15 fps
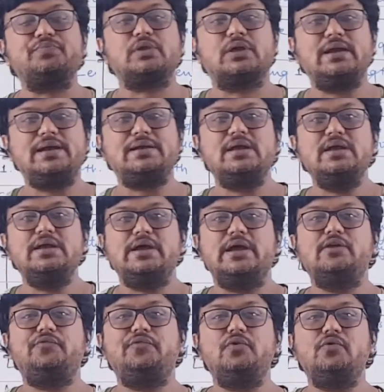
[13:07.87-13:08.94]
right, and
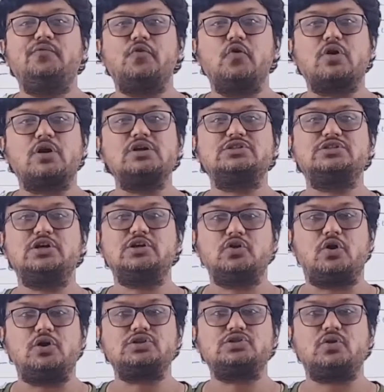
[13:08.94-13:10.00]
if you focus your
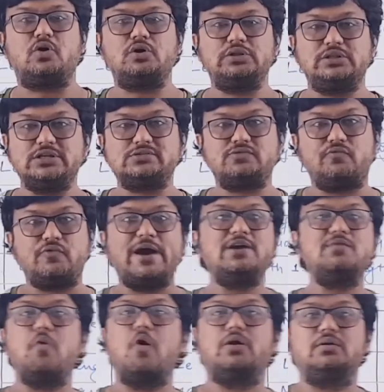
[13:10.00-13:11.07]
torch on this
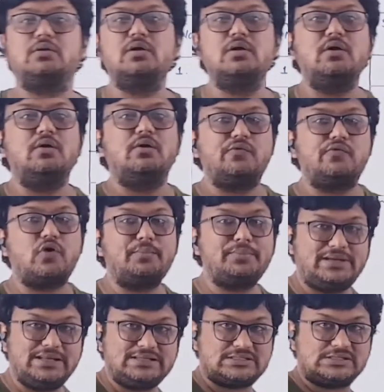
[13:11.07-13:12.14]
whiteboard
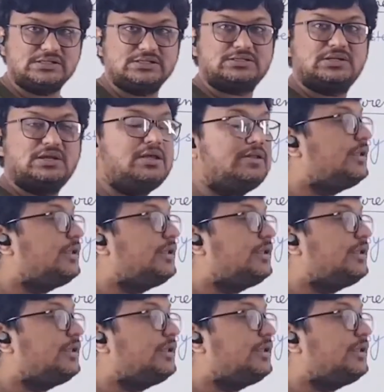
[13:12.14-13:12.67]
from distance,